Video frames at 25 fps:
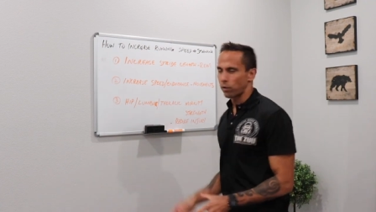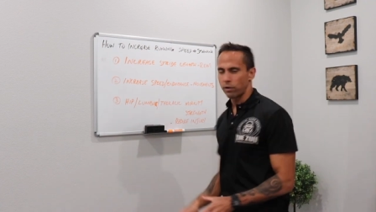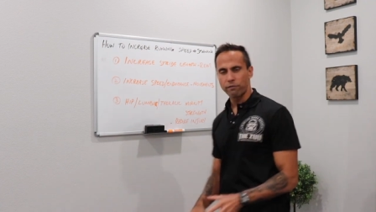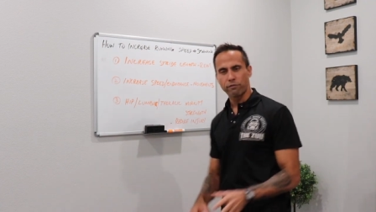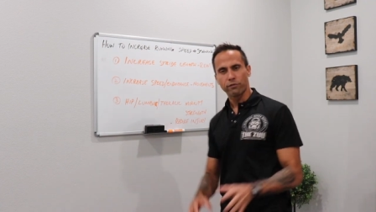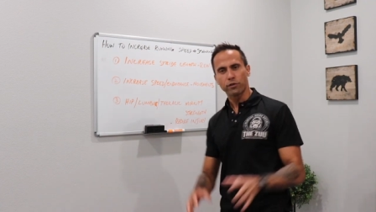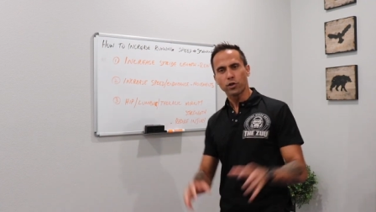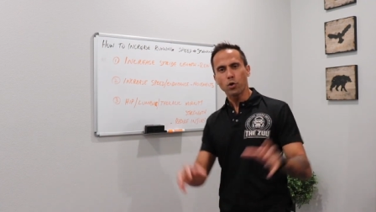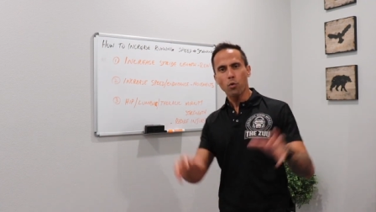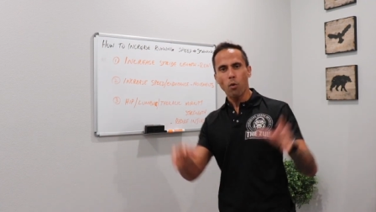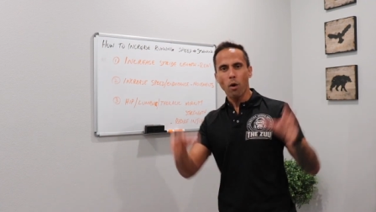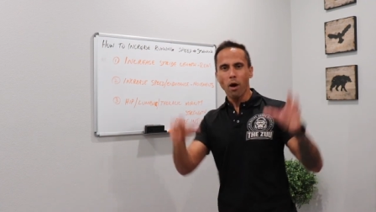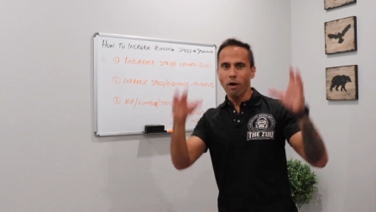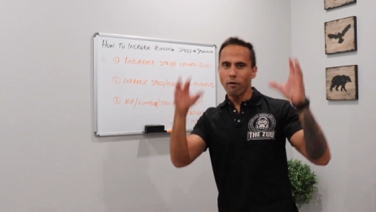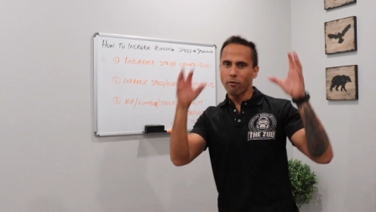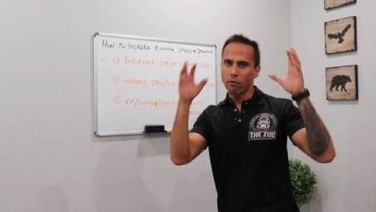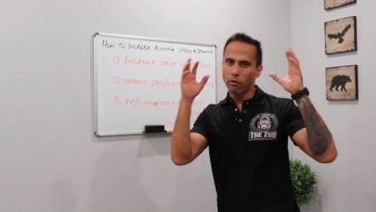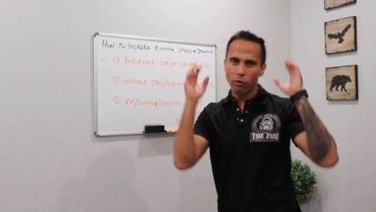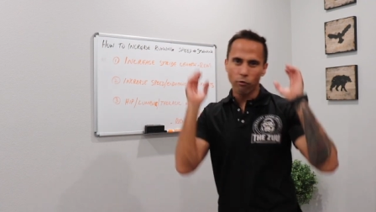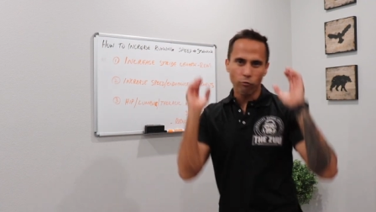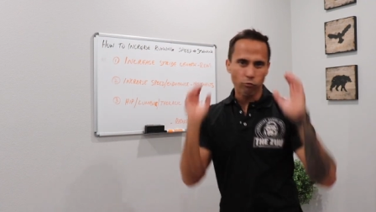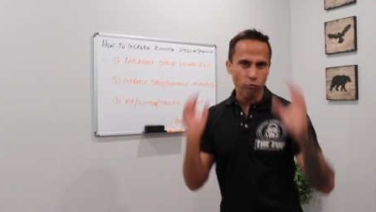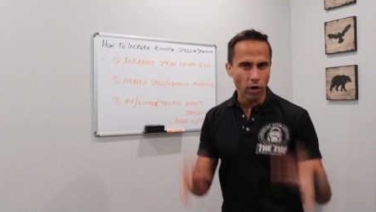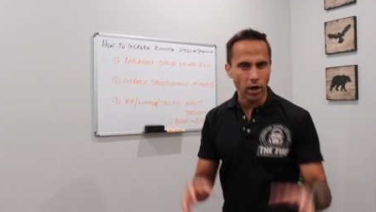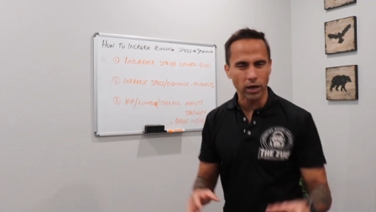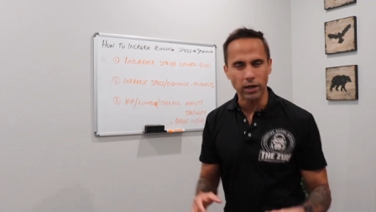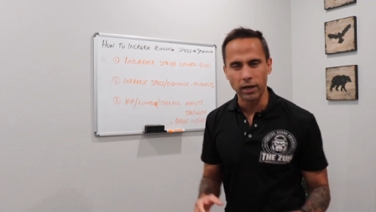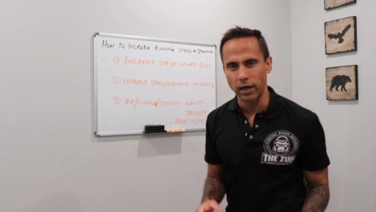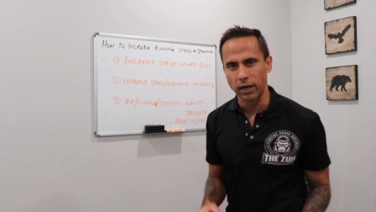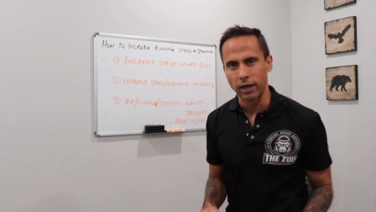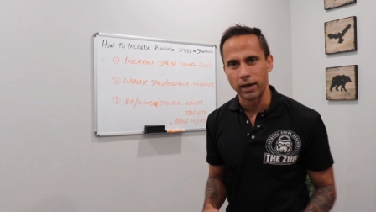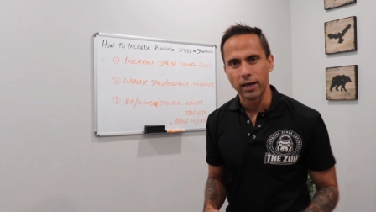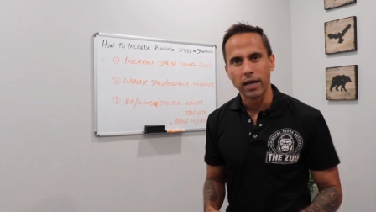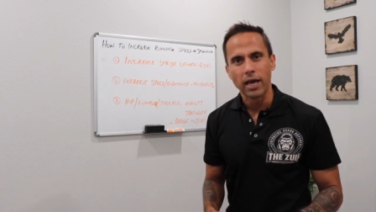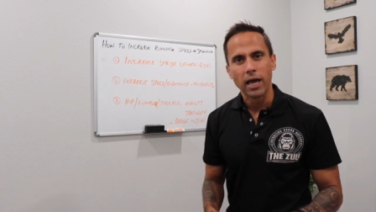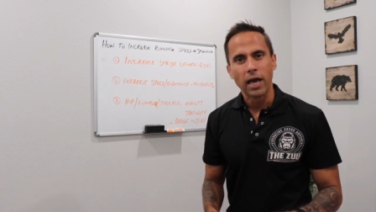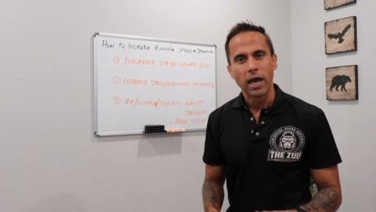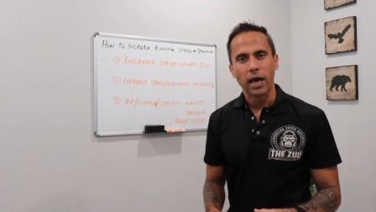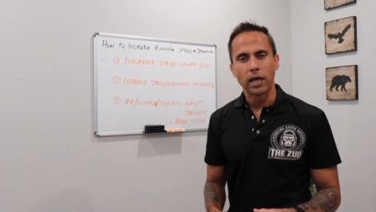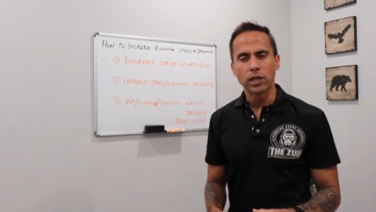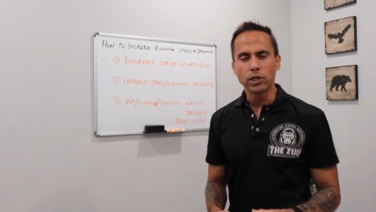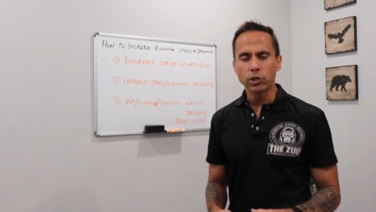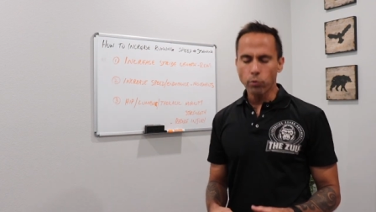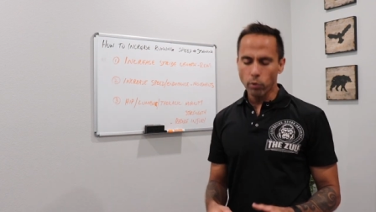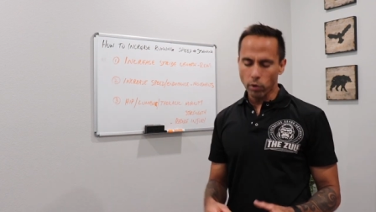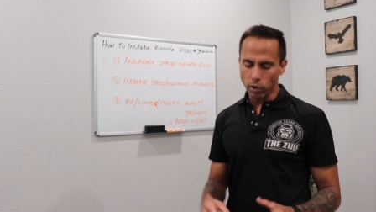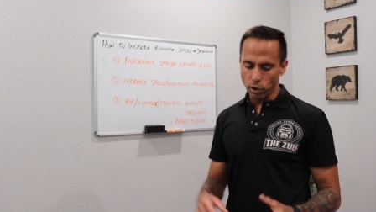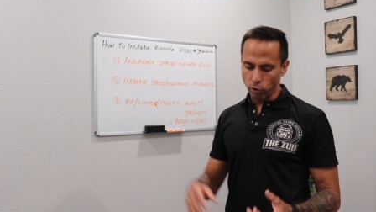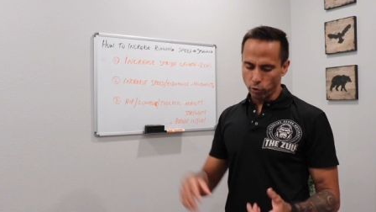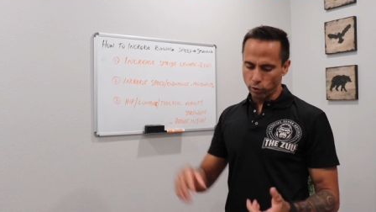if you are a runner and
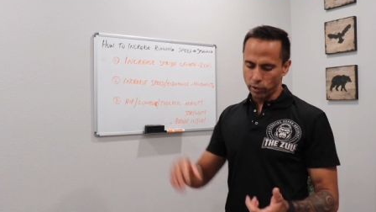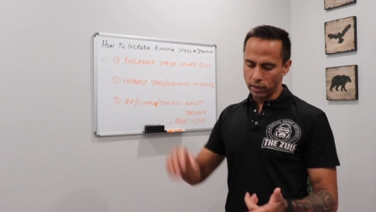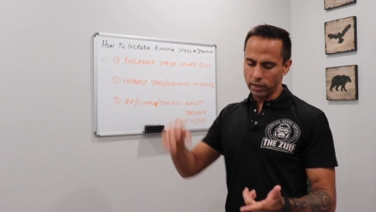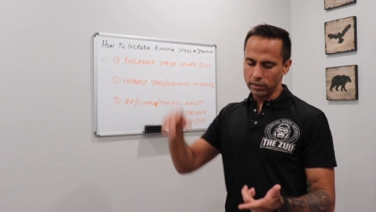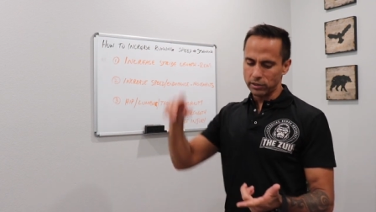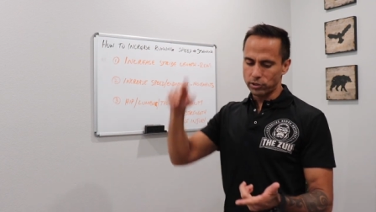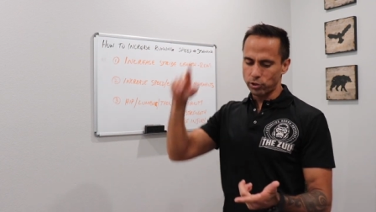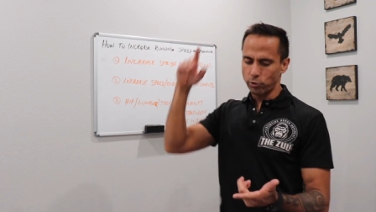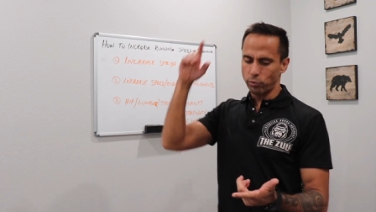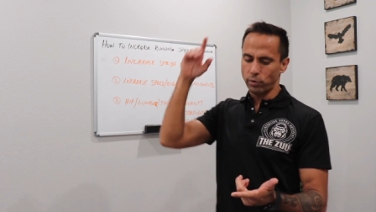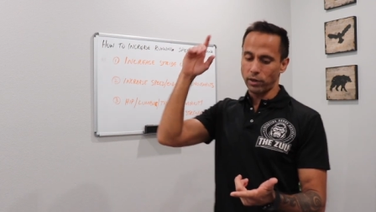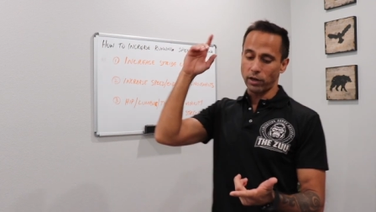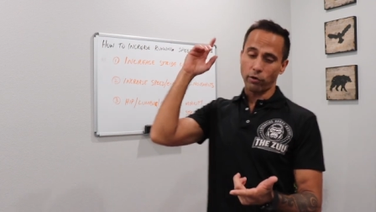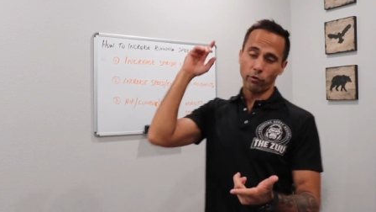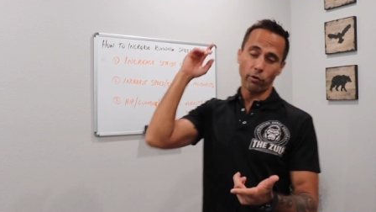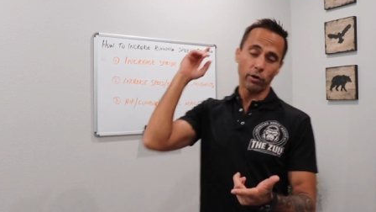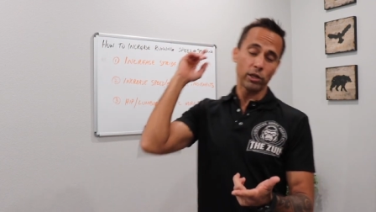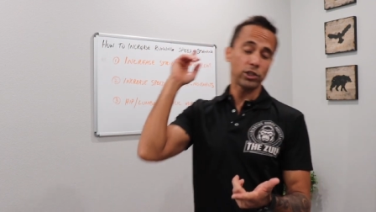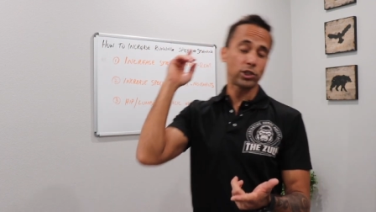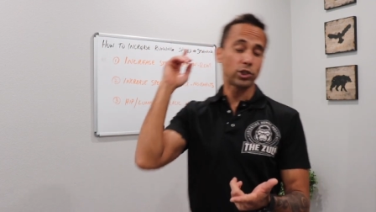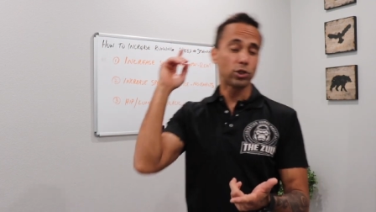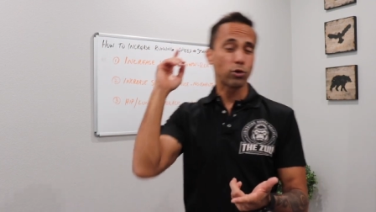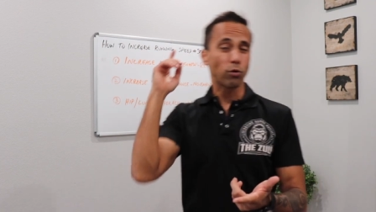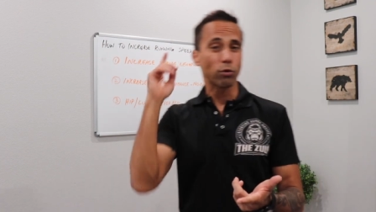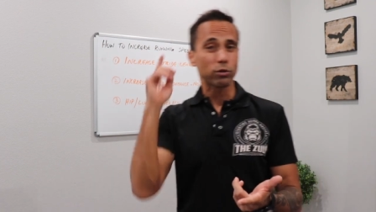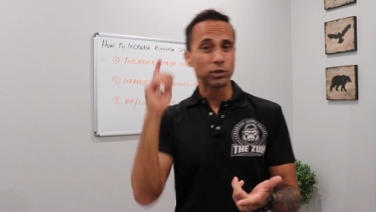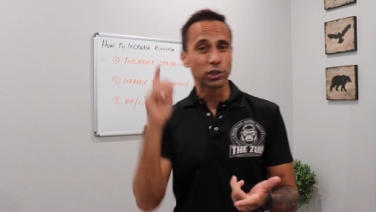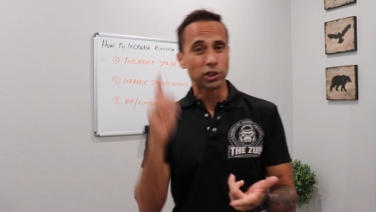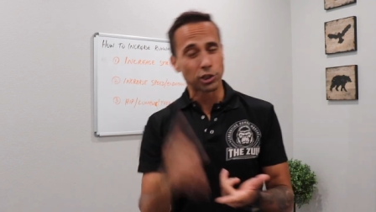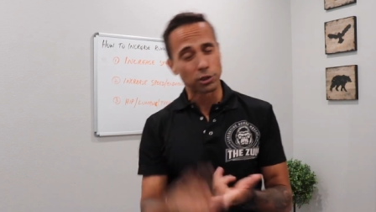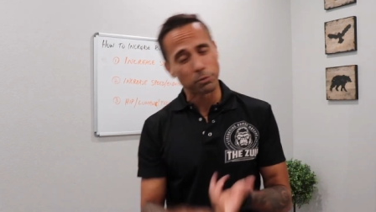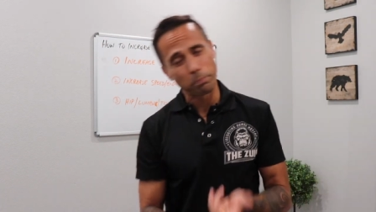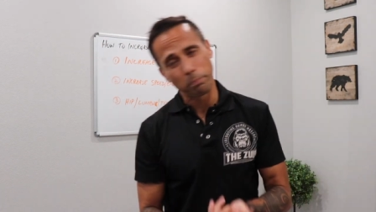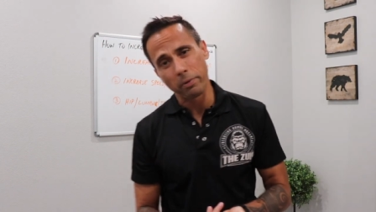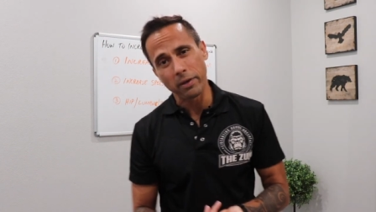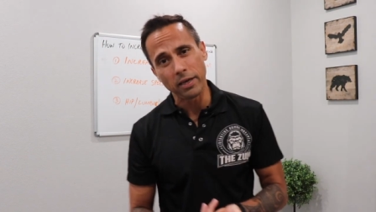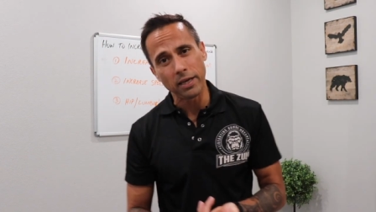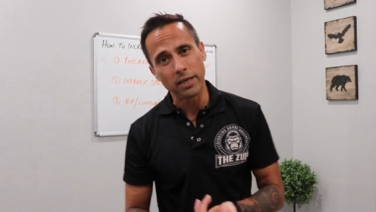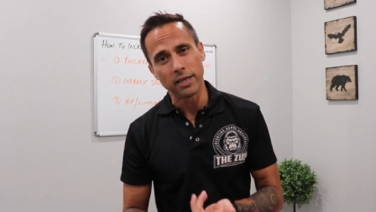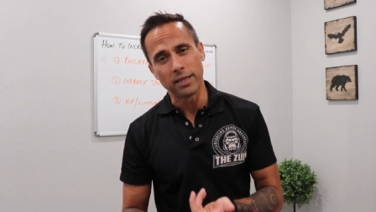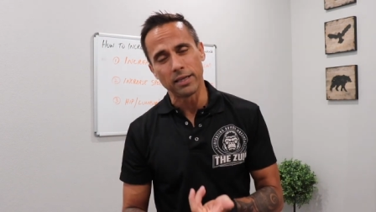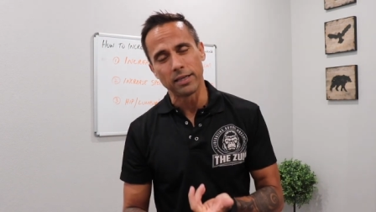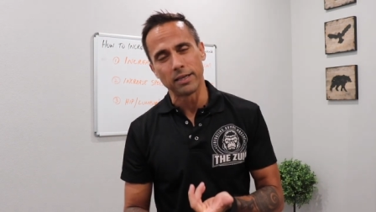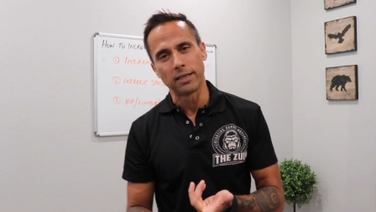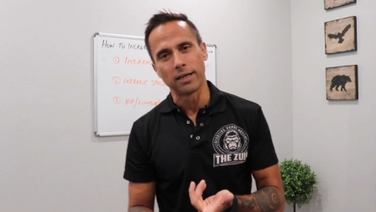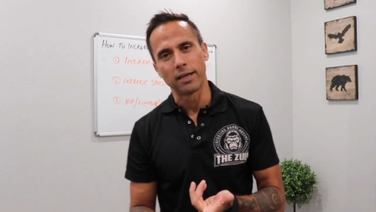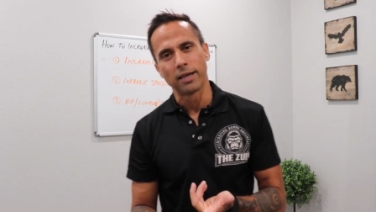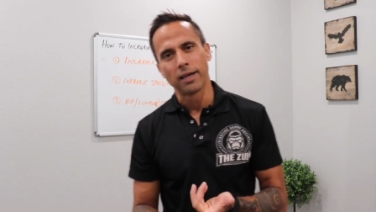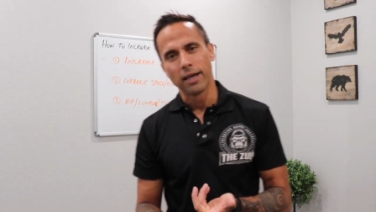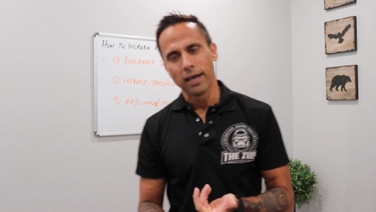you are looking to increase your
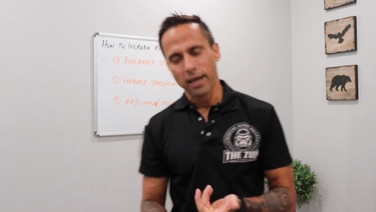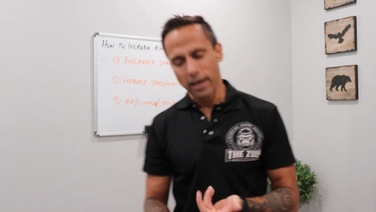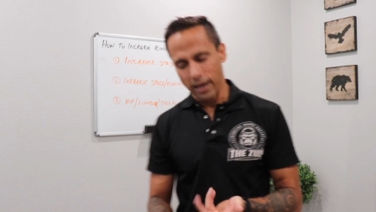speed